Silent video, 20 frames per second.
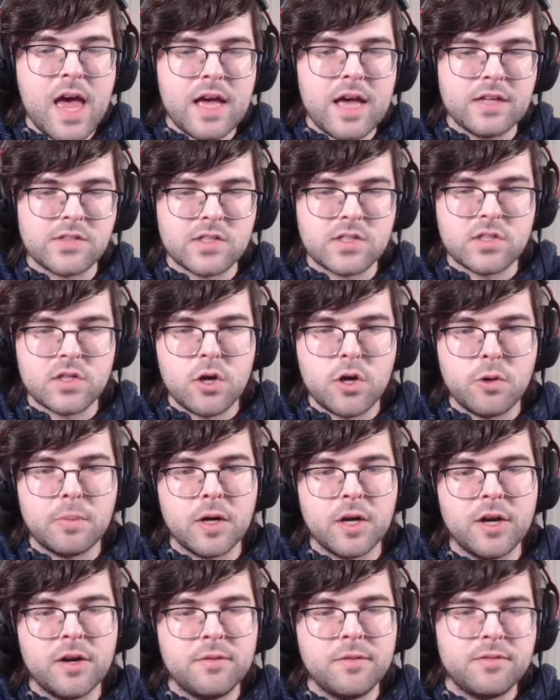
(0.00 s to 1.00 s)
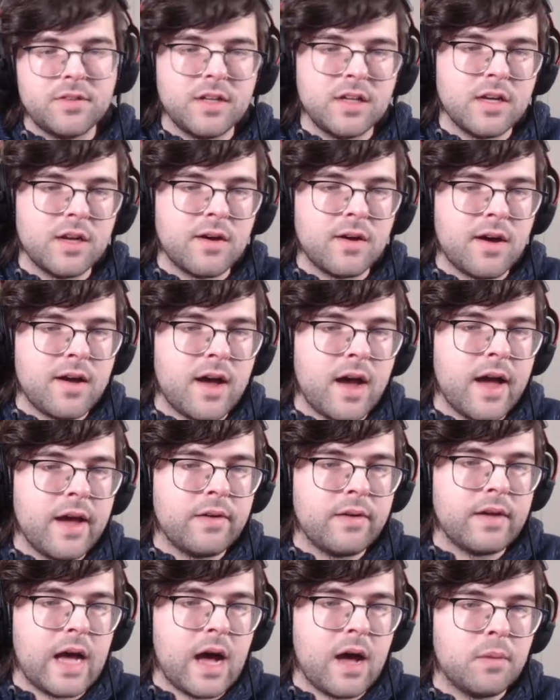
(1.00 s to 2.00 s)
It's a slow burn. You
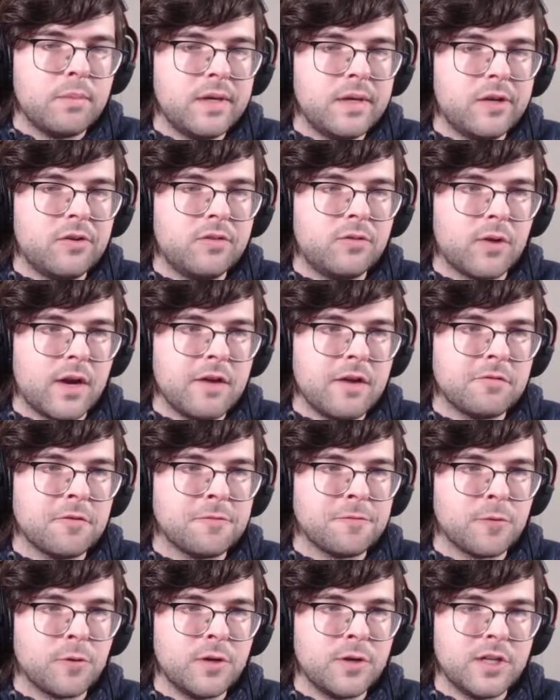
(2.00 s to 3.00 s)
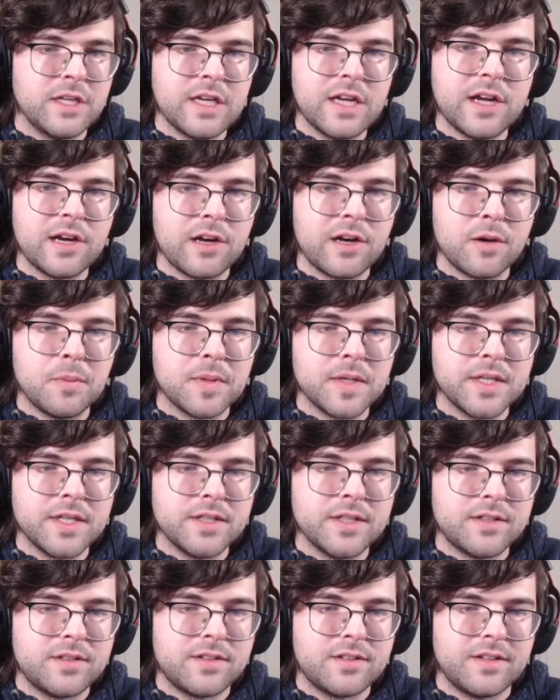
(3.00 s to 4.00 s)
know, I'll be grateful for it in a year,
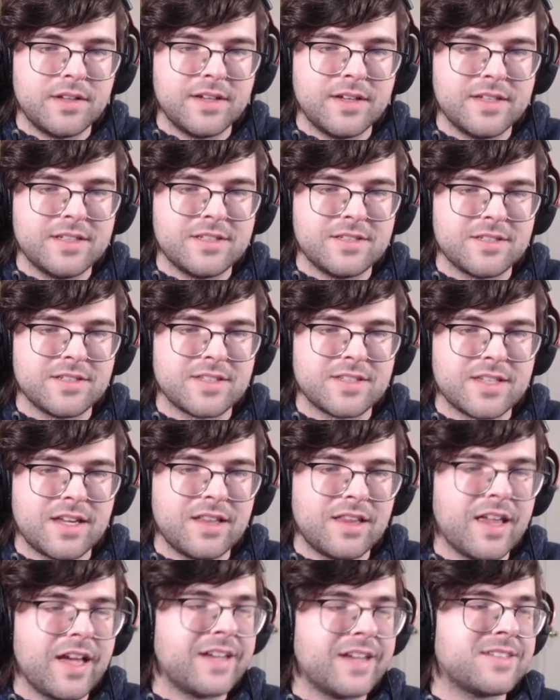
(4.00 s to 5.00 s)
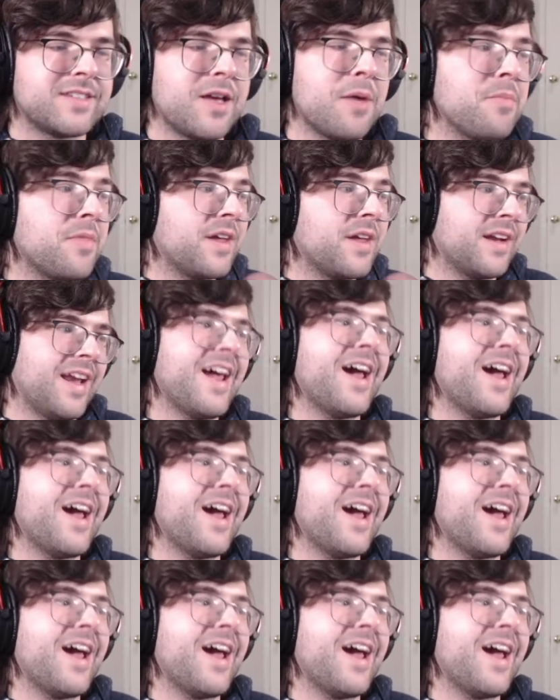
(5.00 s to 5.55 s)
but it's just I'd like something